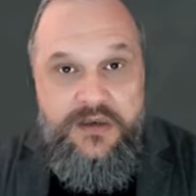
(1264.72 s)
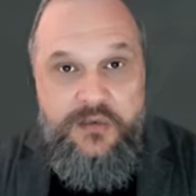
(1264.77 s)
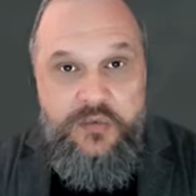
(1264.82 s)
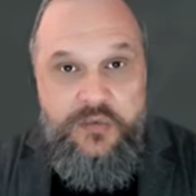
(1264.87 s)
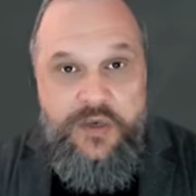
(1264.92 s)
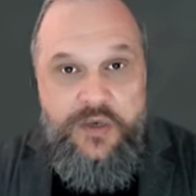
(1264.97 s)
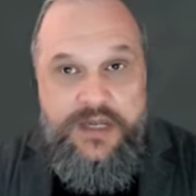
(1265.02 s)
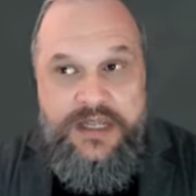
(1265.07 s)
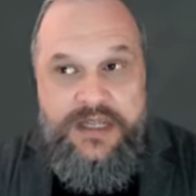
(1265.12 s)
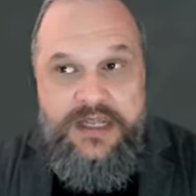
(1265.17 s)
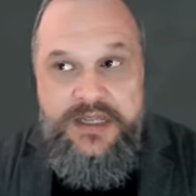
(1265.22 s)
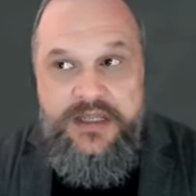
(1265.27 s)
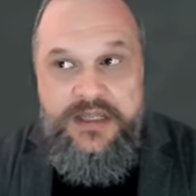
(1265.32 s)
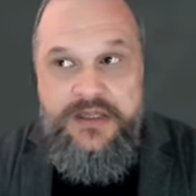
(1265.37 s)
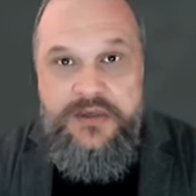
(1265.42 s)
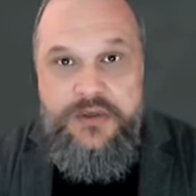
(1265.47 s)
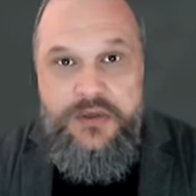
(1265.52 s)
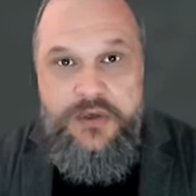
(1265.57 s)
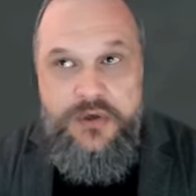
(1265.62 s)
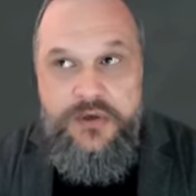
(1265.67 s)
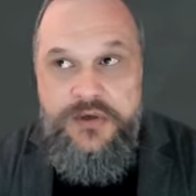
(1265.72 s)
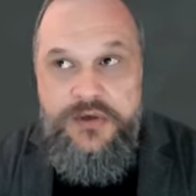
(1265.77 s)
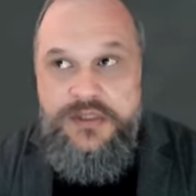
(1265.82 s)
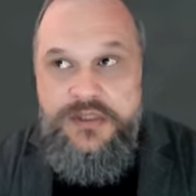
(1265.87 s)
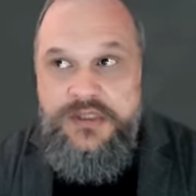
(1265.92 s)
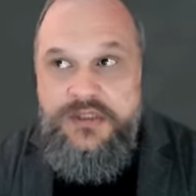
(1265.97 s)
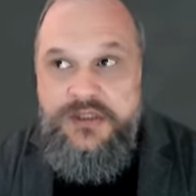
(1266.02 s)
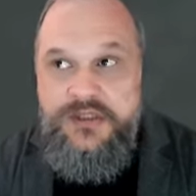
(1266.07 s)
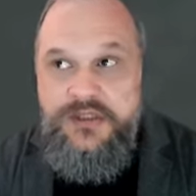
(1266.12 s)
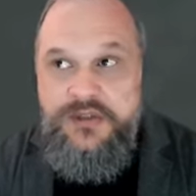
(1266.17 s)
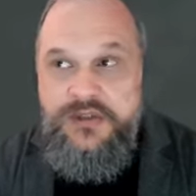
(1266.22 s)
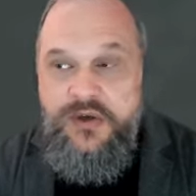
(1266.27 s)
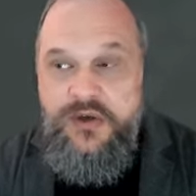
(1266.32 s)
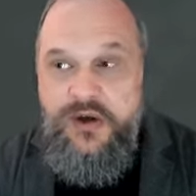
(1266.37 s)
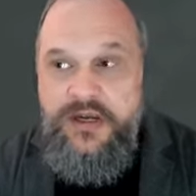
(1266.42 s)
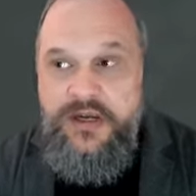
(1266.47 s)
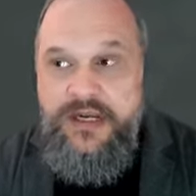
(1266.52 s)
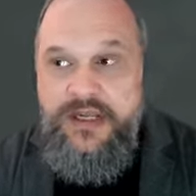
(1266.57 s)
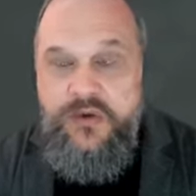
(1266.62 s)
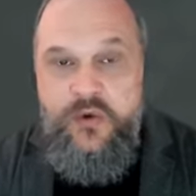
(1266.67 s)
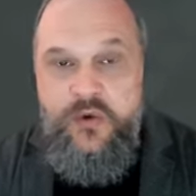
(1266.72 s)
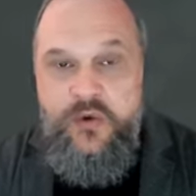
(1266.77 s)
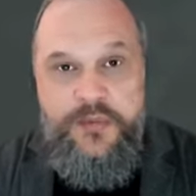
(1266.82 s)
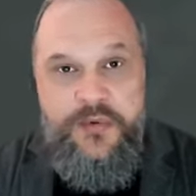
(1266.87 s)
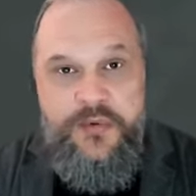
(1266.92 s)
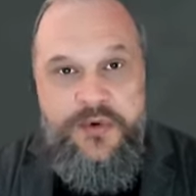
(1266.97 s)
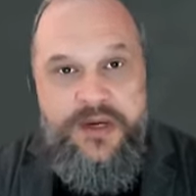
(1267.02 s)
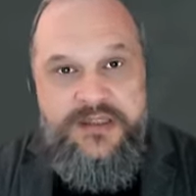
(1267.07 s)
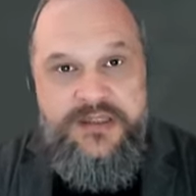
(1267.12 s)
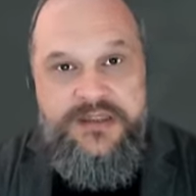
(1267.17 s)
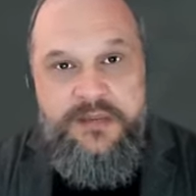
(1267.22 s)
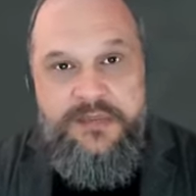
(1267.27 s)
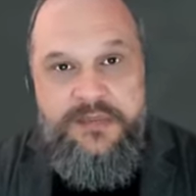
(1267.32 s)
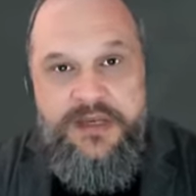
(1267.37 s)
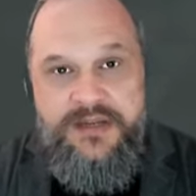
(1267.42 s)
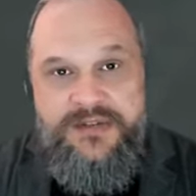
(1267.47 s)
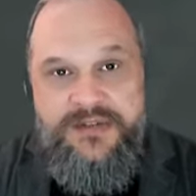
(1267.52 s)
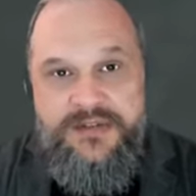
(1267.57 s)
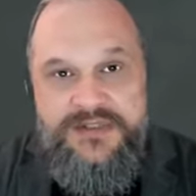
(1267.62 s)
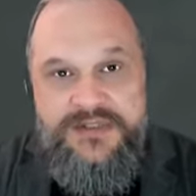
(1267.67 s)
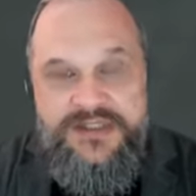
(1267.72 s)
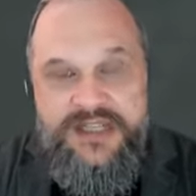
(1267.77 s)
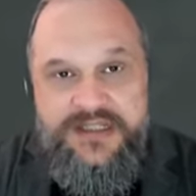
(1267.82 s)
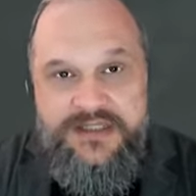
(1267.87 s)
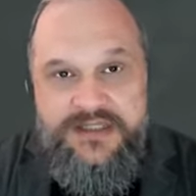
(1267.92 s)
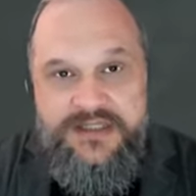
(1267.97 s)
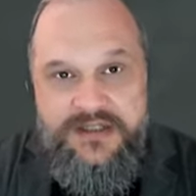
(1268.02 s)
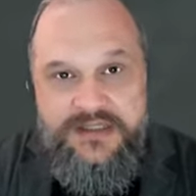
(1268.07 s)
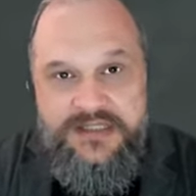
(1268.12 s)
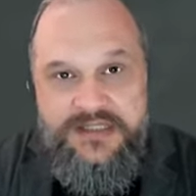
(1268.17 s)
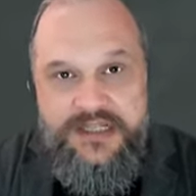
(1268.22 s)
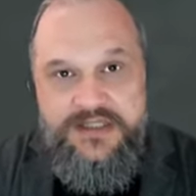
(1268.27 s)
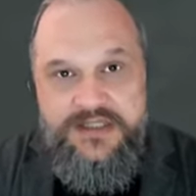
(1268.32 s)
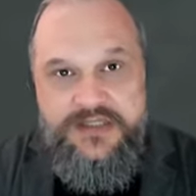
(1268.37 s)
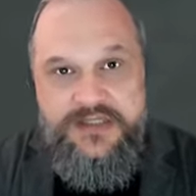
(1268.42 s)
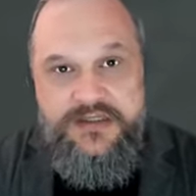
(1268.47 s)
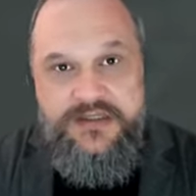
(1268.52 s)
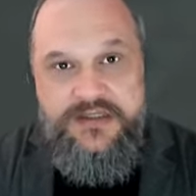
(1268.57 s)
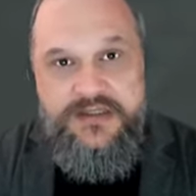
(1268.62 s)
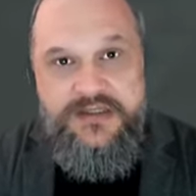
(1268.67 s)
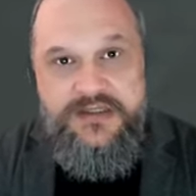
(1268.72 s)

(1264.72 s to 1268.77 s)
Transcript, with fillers: we looked to try and incorporate some level of standardization.